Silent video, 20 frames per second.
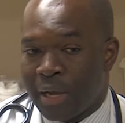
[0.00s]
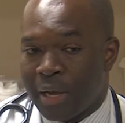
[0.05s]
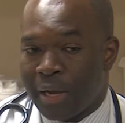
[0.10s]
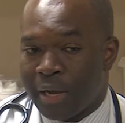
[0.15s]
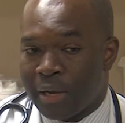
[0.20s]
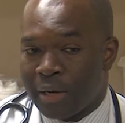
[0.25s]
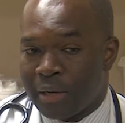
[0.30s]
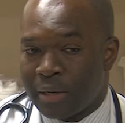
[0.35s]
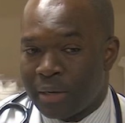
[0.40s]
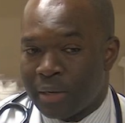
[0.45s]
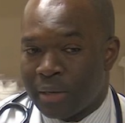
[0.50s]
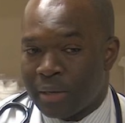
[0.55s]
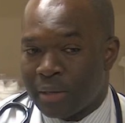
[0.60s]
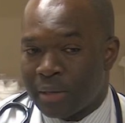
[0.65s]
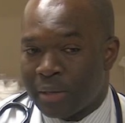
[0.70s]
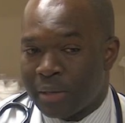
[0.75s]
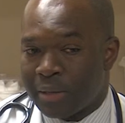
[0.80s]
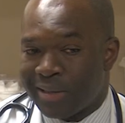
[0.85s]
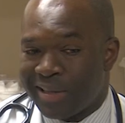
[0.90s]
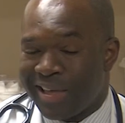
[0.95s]
And
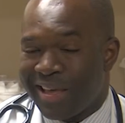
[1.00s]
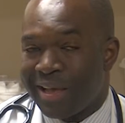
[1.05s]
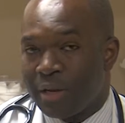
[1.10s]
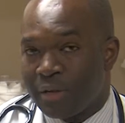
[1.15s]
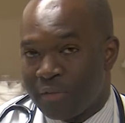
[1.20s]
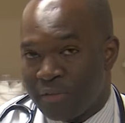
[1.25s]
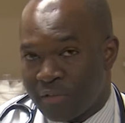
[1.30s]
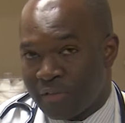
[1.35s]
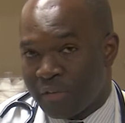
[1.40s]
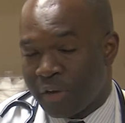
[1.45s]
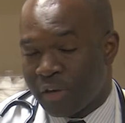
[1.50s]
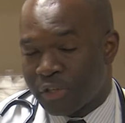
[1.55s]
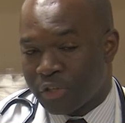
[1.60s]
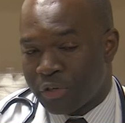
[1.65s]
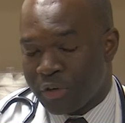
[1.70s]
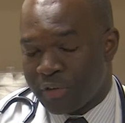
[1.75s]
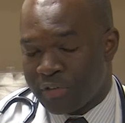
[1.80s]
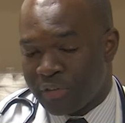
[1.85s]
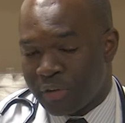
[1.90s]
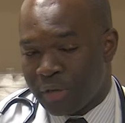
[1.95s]
early
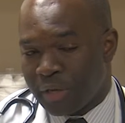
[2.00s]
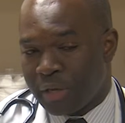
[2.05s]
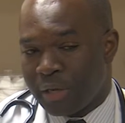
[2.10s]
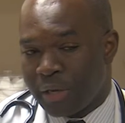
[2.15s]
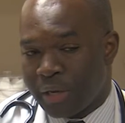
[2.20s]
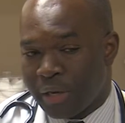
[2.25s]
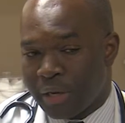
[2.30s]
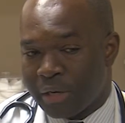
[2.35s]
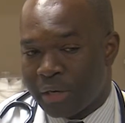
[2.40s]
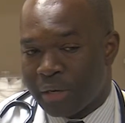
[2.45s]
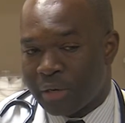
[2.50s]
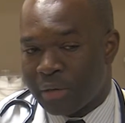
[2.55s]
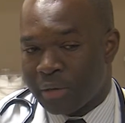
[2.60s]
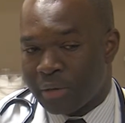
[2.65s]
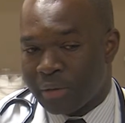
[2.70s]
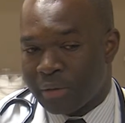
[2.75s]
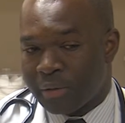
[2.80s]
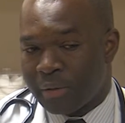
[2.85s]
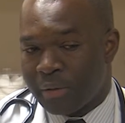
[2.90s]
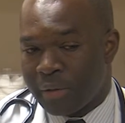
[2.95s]
detection is the key, and
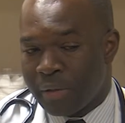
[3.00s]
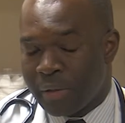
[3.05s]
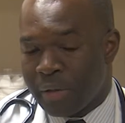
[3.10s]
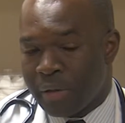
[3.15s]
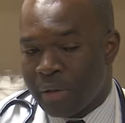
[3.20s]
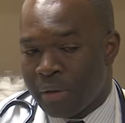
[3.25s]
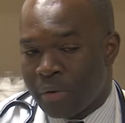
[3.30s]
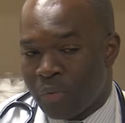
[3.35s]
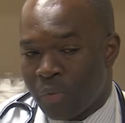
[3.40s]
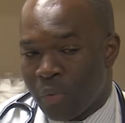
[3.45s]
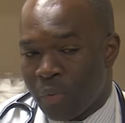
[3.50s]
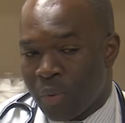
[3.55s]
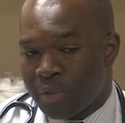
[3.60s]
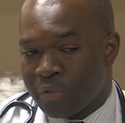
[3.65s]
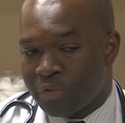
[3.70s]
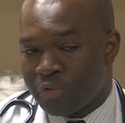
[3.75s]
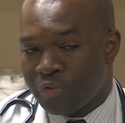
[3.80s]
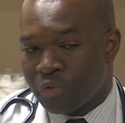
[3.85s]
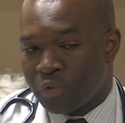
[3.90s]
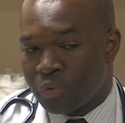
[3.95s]
we
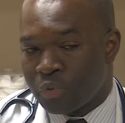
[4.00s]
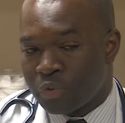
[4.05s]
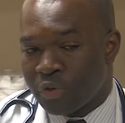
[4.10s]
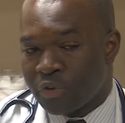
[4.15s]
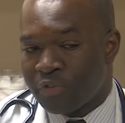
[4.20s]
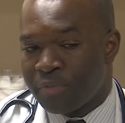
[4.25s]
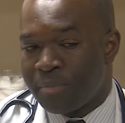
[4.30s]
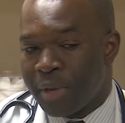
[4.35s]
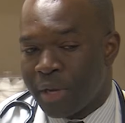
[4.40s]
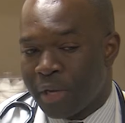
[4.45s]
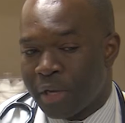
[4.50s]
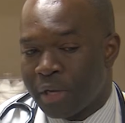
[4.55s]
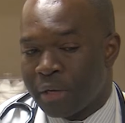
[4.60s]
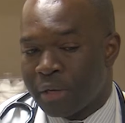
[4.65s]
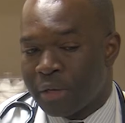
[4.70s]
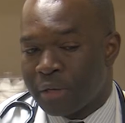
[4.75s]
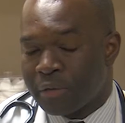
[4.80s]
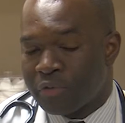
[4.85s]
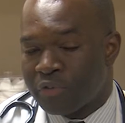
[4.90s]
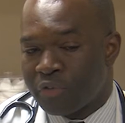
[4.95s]
want to just make
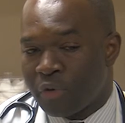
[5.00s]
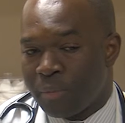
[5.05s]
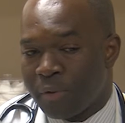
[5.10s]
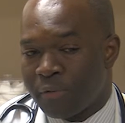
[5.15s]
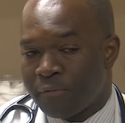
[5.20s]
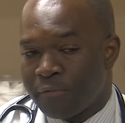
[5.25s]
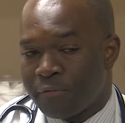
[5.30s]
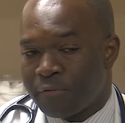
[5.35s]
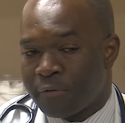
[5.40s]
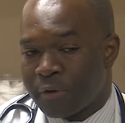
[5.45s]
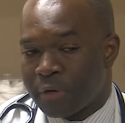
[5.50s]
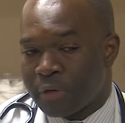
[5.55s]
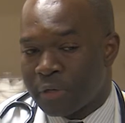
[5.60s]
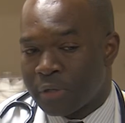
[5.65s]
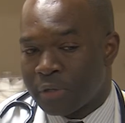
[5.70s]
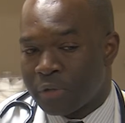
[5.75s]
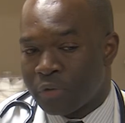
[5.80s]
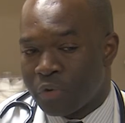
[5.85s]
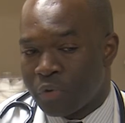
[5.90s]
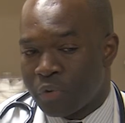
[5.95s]
some of
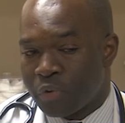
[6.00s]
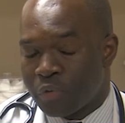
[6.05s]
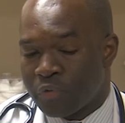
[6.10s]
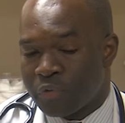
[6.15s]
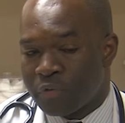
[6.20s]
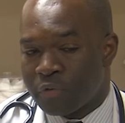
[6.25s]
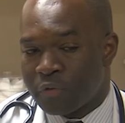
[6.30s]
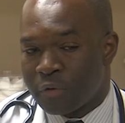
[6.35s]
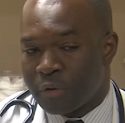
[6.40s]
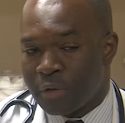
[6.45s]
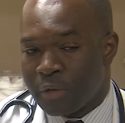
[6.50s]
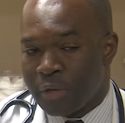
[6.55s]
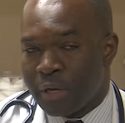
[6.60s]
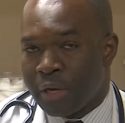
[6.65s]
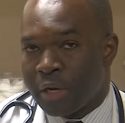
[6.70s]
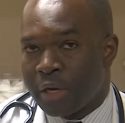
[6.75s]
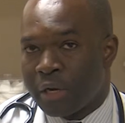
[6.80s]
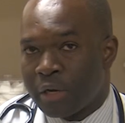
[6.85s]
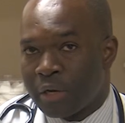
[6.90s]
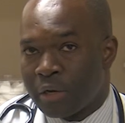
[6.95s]
those
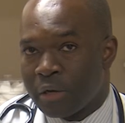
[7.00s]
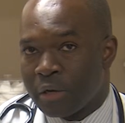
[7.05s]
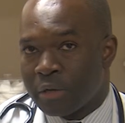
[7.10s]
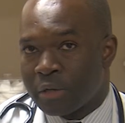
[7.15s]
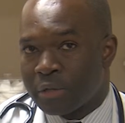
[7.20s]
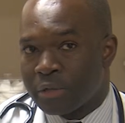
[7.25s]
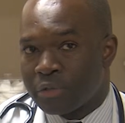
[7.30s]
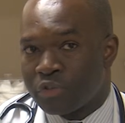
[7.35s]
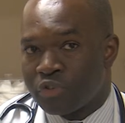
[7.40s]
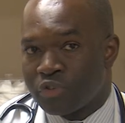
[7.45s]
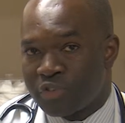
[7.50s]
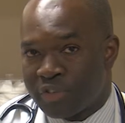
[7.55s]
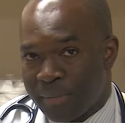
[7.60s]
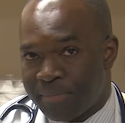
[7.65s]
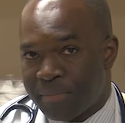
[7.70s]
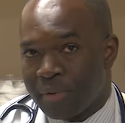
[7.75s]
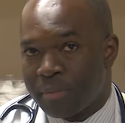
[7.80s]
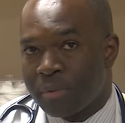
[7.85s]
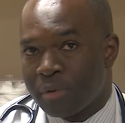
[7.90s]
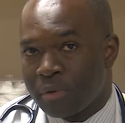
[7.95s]

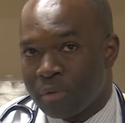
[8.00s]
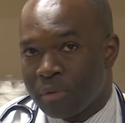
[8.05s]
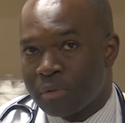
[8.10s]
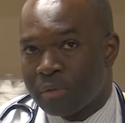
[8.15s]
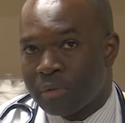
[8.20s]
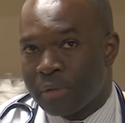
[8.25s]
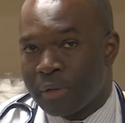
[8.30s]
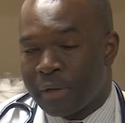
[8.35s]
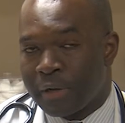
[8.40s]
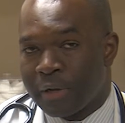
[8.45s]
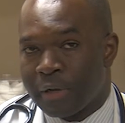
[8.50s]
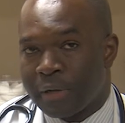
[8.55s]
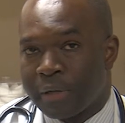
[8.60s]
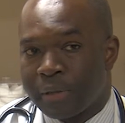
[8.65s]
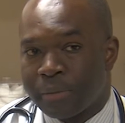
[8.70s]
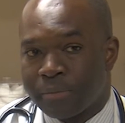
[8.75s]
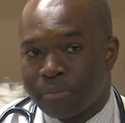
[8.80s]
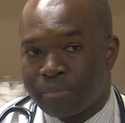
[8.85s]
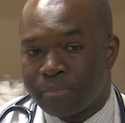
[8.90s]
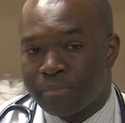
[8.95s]
susceptible
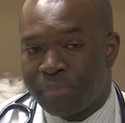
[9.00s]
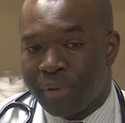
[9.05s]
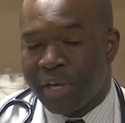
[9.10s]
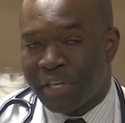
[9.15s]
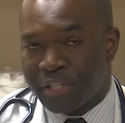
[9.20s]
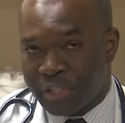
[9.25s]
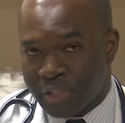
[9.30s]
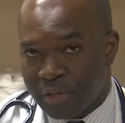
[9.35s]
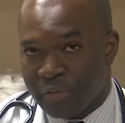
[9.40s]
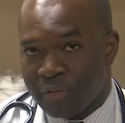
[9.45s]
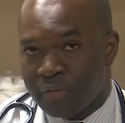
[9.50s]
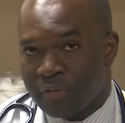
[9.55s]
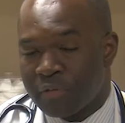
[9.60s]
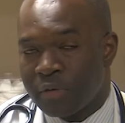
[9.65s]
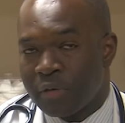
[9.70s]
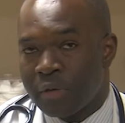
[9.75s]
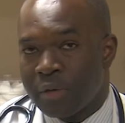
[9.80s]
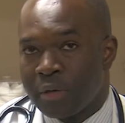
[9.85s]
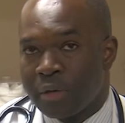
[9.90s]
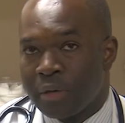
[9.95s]
um, patients
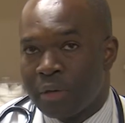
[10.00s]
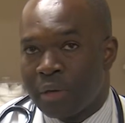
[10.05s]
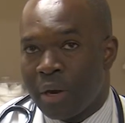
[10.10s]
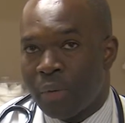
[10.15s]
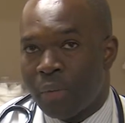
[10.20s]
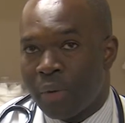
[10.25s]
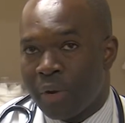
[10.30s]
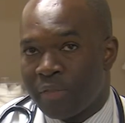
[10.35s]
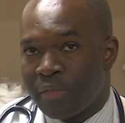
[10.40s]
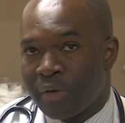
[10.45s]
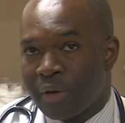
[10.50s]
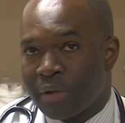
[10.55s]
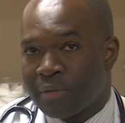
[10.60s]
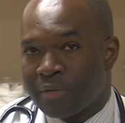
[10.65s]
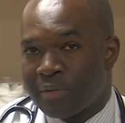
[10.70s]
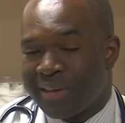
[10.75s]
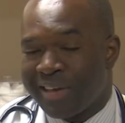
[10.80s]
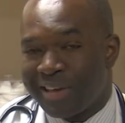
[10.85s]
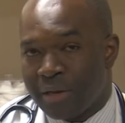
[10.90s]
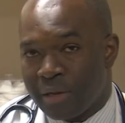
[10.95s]
aware
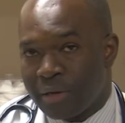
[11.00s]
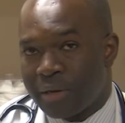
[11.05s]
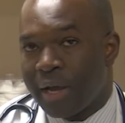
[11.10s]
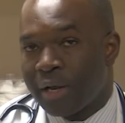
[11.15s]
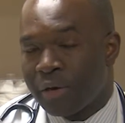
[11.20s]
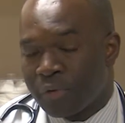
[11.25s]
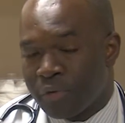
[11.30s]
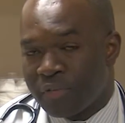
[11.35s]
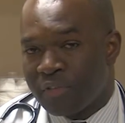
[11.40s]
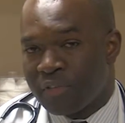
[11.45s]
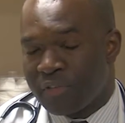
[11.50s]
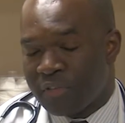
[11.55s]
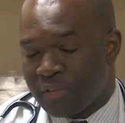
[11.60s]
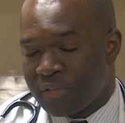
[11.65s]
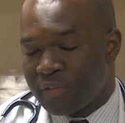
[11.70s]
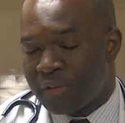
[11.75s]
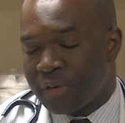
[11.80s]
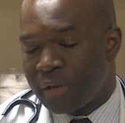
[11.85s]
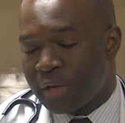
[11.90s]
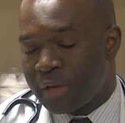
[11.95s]
that early diagnosis
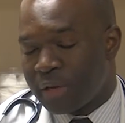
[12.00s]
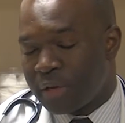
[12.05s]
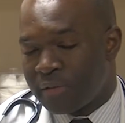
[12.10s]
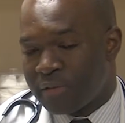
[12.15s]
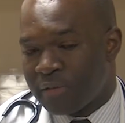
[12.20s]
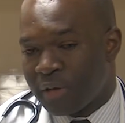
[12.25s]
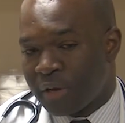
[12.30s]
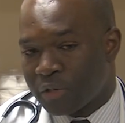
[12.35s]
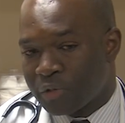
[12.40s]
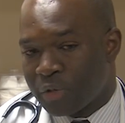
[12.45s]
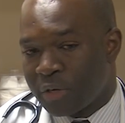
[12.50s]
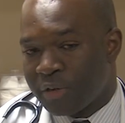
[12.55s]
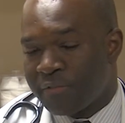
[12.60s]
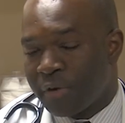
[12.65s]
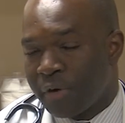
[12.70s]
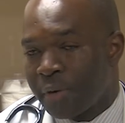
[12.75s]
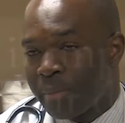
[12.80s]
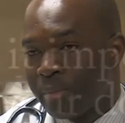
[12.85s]
is, the, is actually very